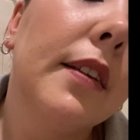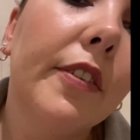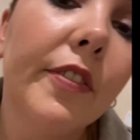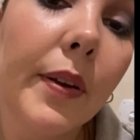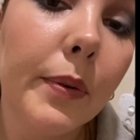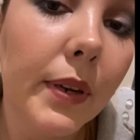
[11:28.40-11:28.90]

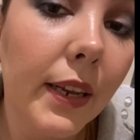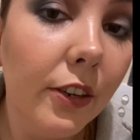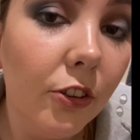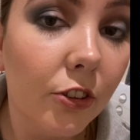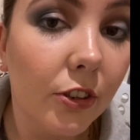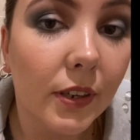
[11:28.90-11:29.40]

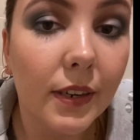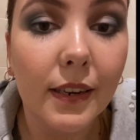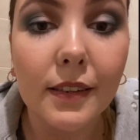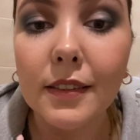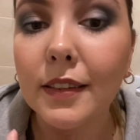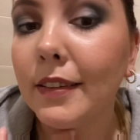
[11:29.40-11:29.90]
foundation is
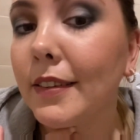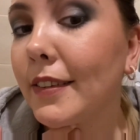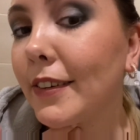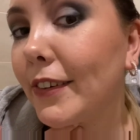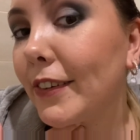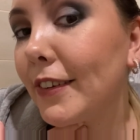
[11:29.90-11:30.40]

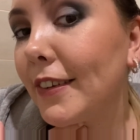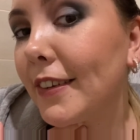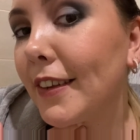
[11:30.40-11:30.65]
concerned,